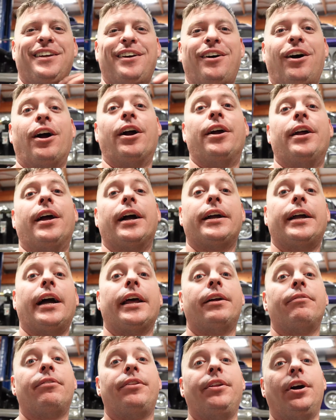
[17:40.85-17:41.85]
All right, I
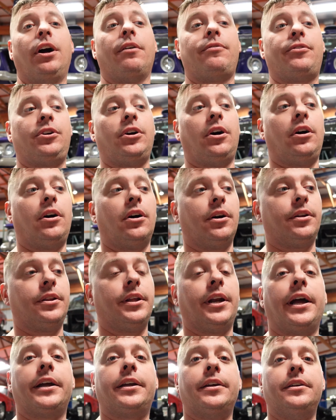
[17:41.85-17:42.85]
got everything off the car
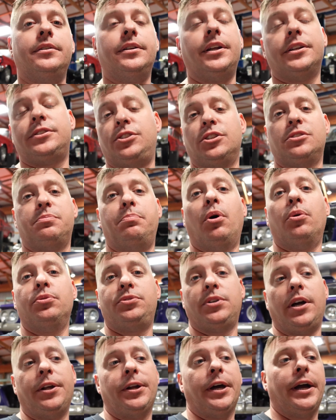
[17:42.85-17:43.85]
that's just
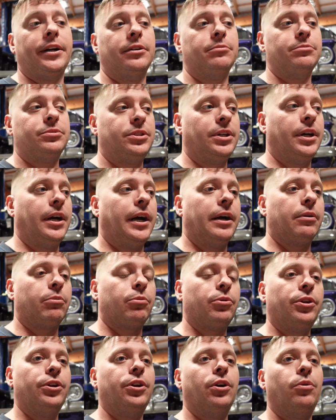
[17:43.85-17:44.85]
bolt-on items. I
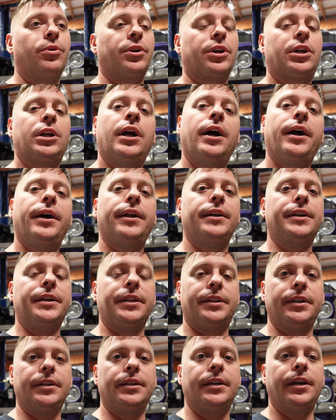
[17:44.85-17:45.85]
really don't want to cut
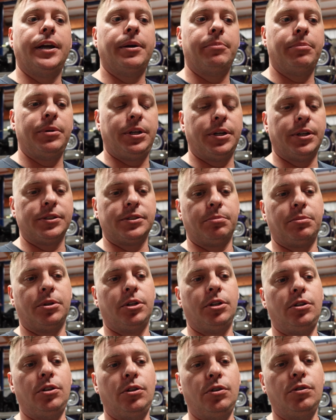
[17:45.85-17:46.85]
anything yet, because I'm going
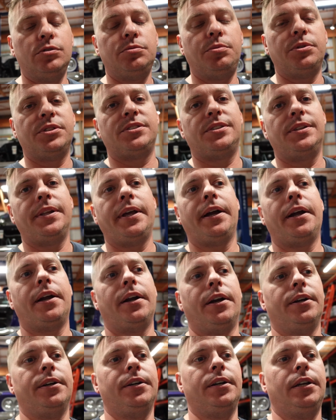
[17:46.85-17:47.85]
to use what's
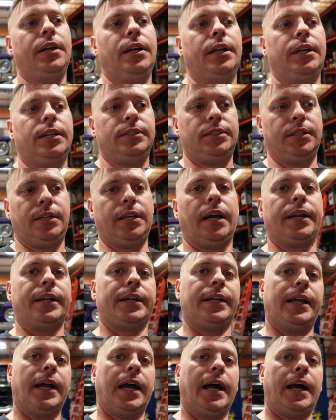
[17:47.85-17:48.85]
there to kind
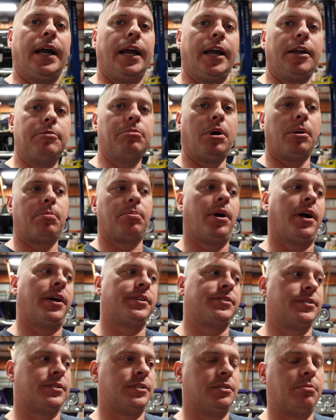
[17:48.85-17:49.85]
of guide my
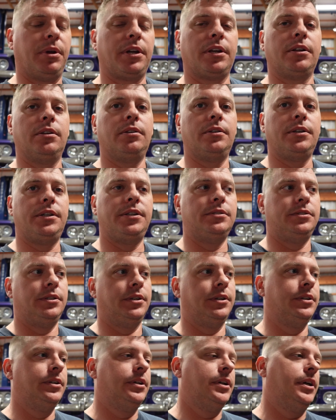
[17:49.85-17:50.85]
process to make it a little
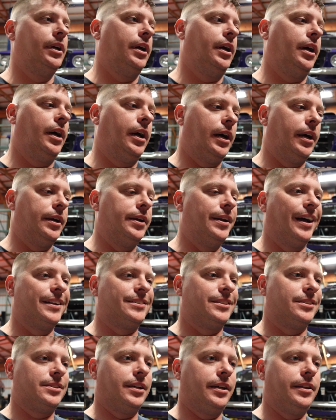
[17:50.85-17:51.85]
easier.
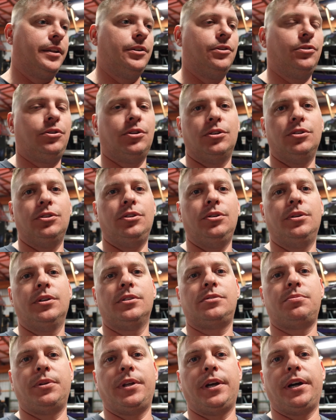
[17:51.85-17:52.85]
Not to say that you couldn't do
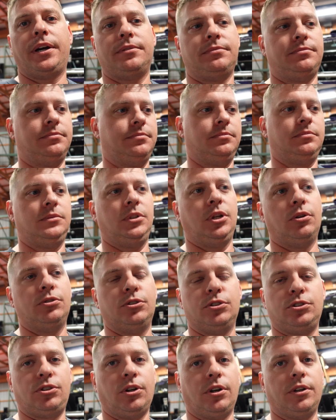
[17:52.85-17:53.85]
this without,
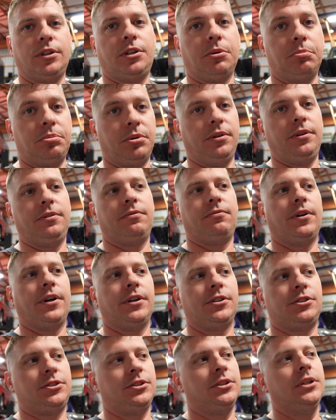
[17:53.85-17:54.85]
just starting completely
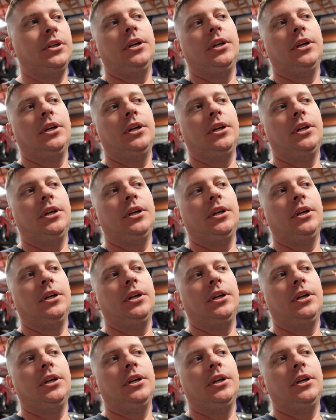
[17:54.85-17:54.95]
fresh.